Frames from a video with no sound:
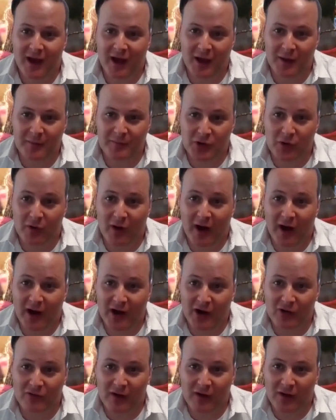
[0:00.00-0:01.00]

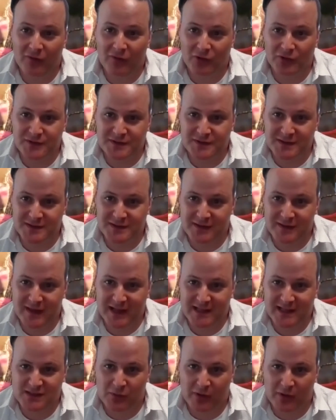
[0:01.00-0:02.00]
higher levels. And so
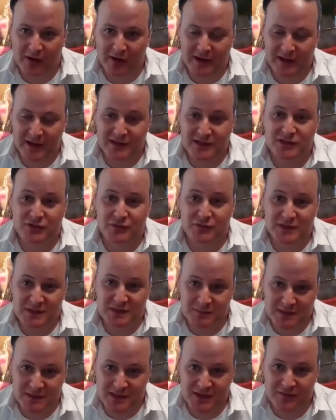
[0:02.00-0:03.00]
that's where industry
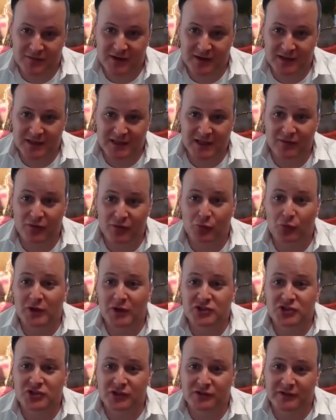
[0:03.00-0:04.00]
specific and even
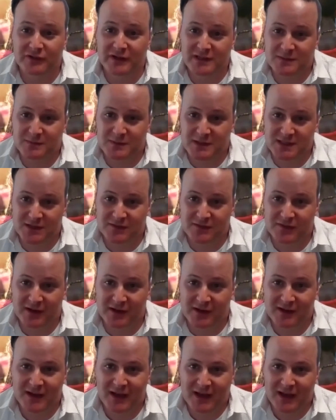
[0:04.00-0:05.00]
regionally
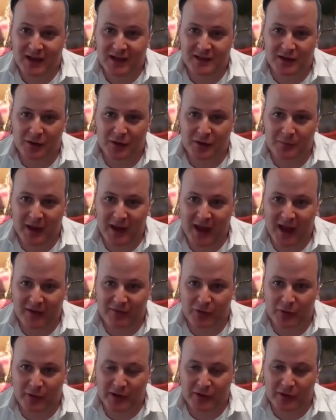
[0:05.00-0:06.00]
specific, may
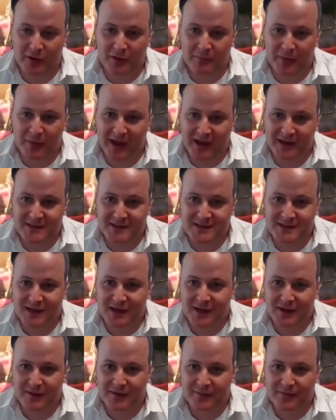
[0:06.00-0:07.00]
have greater impacts.
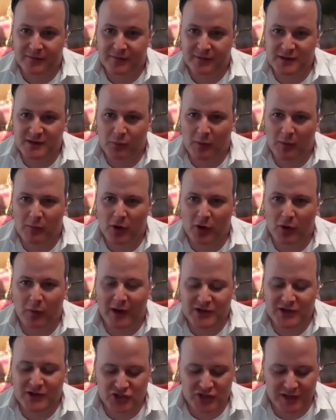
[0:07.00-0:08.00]
There's one more
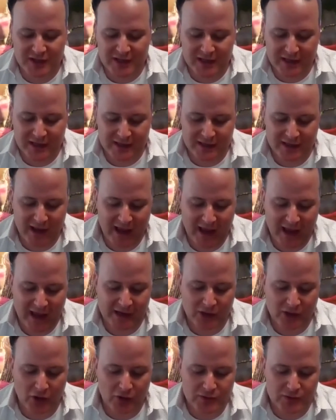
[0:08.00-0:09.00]
question in it,
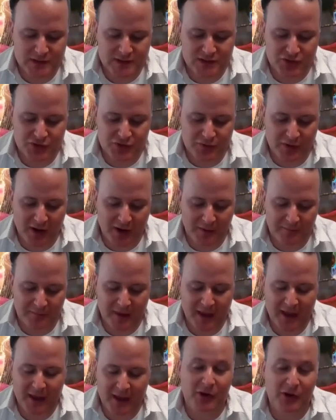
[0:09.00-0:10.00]
and it goes to
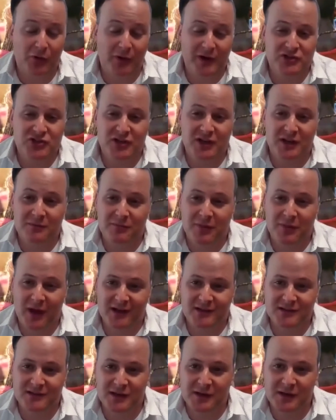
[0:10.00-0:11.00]
immigration
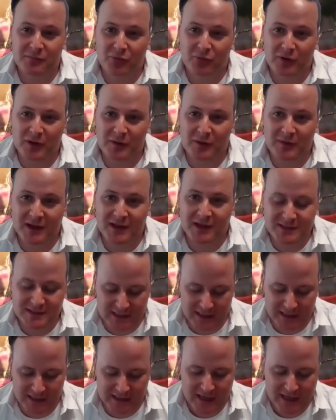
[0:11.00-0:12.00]
impact on
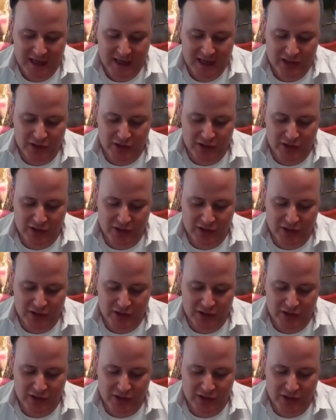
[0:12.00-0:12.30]
employment, and